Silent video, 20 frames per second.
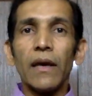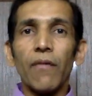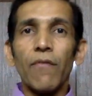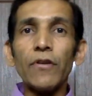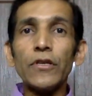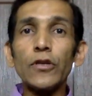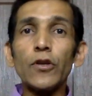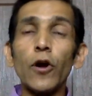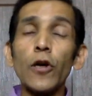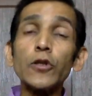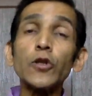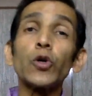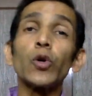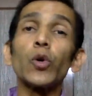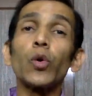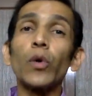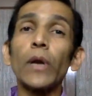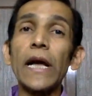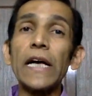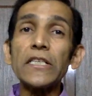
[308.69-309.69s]
which is also
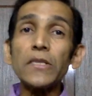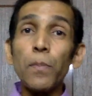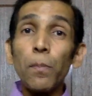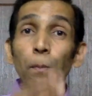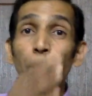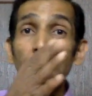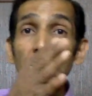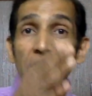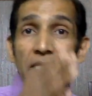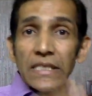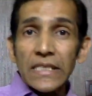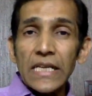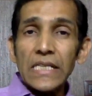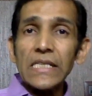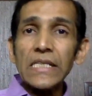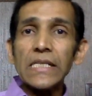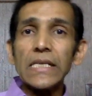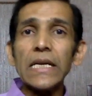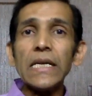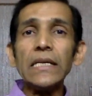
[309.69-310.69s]
known as
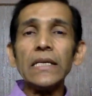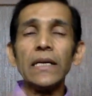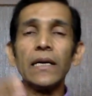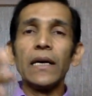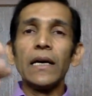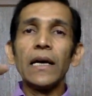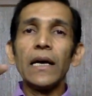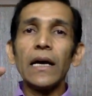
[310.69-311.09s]
persistent